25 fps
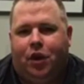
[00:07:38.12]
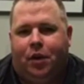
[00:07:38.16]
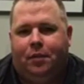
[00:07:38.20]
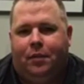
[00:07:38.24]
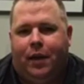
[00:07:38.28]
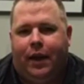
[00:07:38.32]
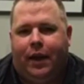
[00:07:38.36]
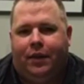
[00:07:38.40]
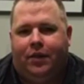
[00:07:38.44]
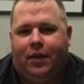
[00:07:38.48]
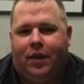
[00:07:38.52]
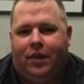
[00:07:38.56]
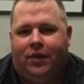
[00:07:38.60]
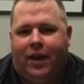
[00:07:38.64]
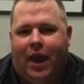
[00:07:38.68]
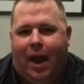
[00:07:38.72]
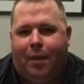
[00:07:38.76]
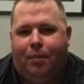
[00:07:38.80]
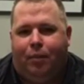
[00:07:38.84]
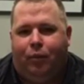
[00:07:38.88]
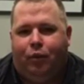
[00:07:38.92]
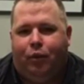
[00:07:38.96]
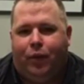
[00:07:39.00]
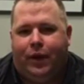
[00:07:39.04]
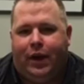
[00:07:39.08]
and start making things
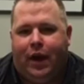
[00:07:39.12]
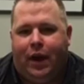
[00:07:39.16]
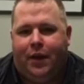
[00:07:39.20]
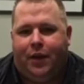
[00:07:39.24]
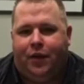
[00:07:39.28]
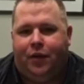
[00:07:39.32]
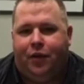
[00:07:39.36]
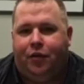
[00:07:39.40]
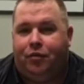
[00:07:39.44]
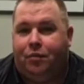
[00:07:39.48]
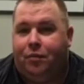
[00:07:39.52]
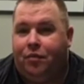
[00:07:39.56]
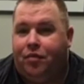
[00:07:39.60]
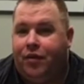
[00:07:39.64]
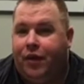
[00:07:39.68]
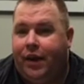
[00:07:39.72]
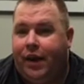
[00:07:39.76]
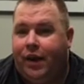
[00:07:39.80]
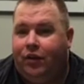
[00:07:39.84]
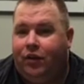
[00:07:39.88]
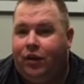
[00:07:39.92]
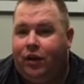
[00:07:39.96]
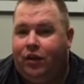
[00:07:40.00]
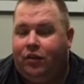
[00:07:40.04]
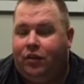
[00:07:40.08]
happen between now and then. There's some
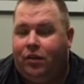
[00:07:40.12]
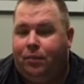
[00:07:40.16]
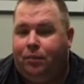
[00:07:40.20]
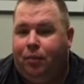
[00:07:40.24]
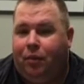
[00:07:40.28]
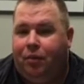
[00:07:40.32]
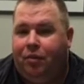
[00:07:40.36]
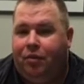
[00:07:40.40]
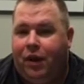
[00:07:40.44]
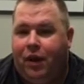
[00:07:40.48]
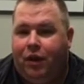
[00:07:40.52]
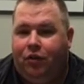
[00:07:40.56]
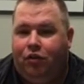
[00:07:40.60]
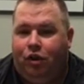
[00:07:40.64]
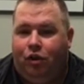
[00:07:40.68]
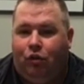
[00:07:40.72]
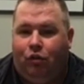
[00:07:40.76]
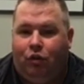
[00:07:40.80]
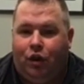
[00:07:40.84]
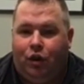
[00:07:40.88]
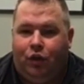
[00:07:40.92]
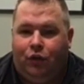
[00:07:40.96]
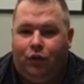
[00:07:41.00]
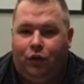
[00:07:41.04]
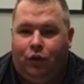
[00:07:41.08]
things, simple things
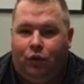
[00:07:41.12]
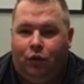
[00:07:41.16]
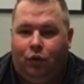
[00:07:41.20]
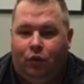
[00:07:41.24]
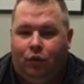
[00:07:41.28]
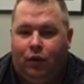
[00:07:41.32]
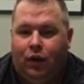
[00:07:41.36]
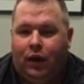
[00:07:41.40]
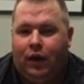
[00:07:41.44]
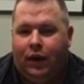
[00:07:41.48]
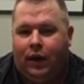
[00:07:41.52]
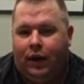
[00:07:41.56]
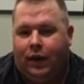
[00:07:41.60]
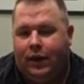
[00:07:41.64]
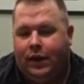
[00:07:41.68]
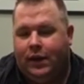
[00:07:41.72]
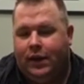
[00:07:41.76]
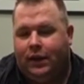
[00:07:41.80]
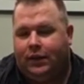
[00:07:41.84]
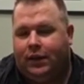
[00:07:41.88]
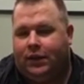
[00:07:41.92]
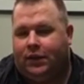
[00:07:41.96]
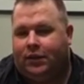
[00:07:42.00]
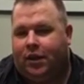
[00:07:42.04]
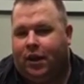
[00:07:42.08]
you can do
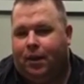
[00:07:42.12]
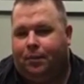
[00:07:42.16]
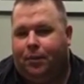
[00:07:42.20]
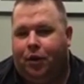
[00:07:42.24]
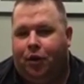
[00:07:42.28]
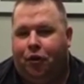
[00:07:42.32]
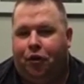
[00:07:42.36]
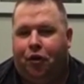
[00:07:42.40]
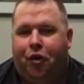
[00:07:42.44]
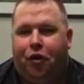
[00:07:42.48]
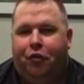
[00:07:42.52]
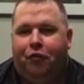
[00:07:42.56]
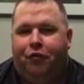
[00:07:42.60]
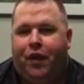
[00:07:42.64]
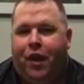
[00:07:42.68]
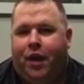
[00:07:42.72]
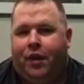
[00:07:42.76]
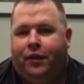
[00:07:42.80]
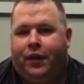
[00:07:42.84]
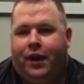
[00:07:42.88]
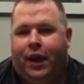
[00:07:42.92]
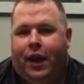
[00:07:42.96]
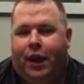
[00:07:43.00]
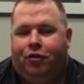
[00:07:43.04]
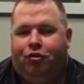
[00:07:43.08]
to set up a good
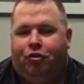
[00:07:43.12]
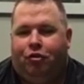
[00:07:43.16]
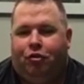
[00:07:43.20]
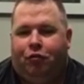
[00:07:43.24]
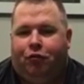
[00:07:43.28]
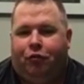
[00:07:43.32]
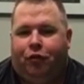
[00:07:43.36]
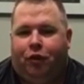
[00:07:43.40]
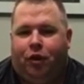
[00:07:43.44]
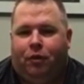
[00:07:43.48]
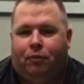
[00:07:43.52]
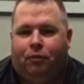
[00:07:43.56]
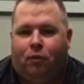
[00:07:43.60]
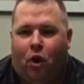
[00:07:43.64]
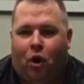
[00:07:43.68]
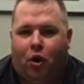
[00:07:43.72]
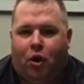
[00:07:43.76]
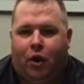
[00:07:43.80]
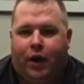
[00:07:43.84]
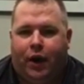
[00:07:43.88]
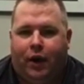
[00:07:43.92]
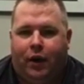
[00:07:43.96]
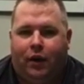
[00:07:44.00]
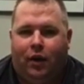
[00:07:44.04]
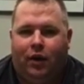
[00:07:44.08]
foundation for your
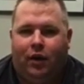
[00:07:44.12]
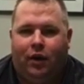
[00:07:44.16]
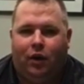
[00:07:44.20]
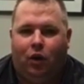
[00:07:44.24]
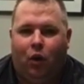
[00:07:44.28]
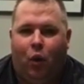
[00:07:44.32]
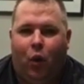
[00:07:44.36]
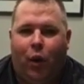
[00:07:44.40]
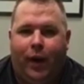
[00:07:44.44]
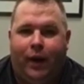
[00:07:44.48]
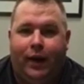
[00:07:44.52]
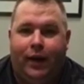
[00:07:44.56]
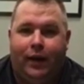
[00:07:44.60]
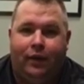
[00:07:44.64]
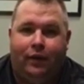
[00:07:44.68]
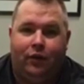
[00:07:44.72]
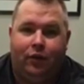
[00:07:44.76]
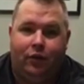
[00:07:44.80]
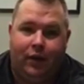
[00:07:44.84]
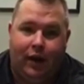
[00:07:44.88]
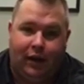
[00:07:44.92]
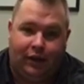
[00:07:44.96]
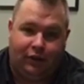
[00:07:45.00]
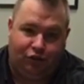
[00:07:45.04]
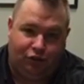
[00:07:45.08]
marketing going
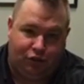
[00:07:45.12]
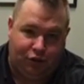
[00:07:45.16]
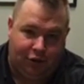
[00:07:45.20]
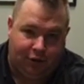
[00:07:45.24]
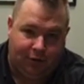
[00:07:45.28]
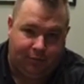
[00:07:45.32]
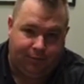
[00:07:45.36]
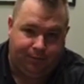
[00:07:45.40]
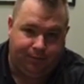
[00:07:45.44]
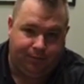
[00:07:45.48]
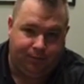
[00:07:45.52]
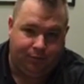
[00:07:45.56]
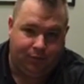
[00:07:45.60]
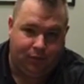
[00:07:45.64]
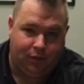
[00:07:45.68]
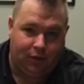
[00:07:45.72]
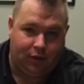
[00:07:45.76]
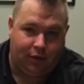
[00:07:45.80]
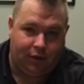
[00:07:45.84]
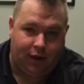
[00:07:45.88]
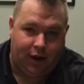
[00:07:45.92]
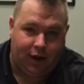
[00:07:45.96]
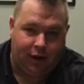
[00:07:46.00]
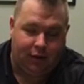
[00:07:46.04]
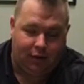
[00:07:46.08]
into next year.
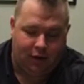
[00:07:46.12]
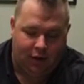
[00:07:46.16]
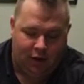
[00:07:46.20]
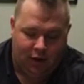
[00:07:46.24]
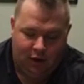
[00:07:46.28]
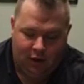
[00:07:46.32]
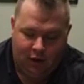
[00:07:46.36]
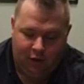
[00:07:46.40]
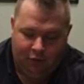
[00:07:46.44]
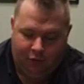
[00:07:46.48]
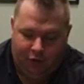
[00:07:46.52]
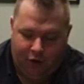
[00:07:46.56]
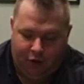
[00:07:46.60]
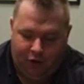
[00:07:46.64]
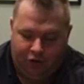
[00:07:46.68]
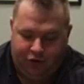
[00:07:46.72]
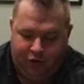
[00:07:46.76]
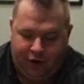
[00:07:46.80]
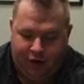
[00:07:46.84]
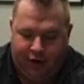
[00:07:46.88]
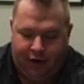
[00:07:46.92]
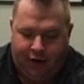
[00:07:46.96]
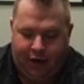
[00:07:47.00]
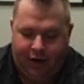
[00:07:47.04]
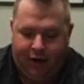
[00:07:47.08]
Okay?
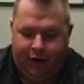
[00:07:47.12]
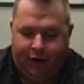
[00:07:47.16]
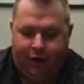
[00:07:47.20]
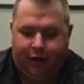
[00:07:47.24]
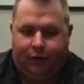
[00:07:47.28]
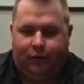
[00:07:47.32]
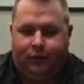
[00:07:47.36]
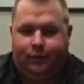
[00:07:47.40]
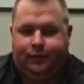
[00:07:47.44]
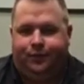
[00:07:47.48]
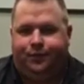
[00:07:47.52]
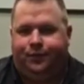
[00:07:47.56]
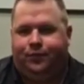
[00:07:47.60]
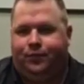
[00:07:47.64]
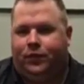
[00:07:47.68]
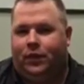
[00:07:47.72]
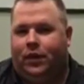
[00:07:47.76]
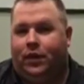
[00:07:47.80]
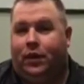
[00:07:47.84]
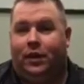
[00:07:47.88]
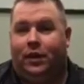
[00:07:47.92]
First thing you need to do